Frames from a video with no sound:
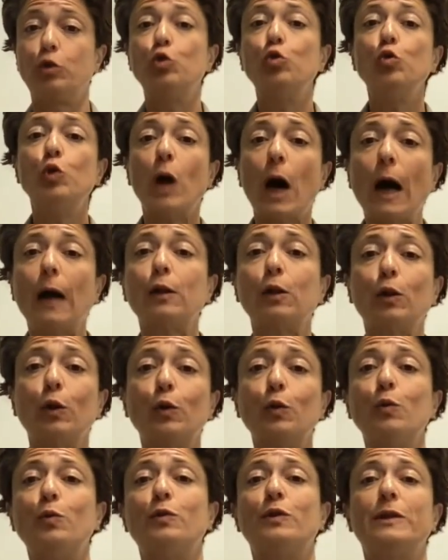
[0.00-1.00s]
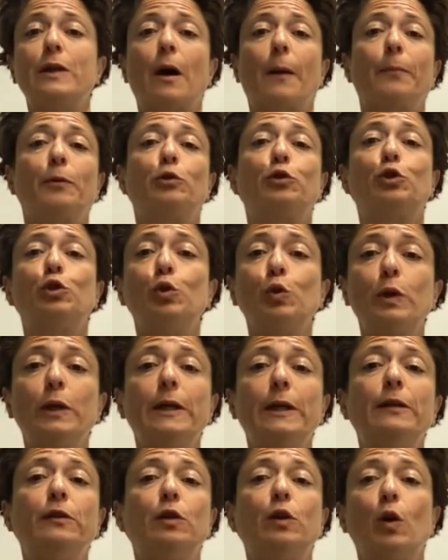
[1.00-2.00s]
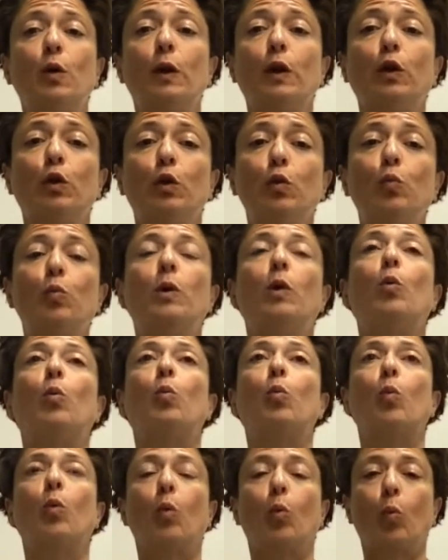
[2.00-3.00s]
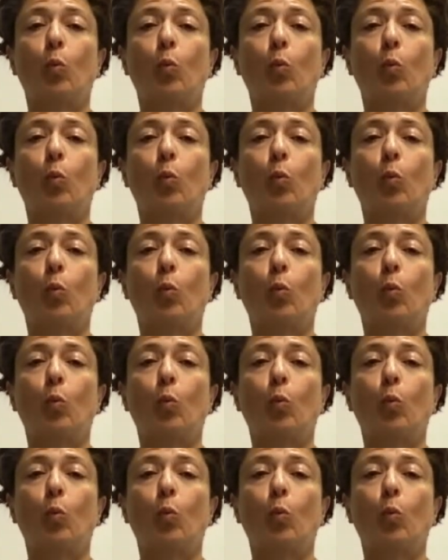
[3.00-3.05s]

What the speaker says: do not lose the opportunity to know that you will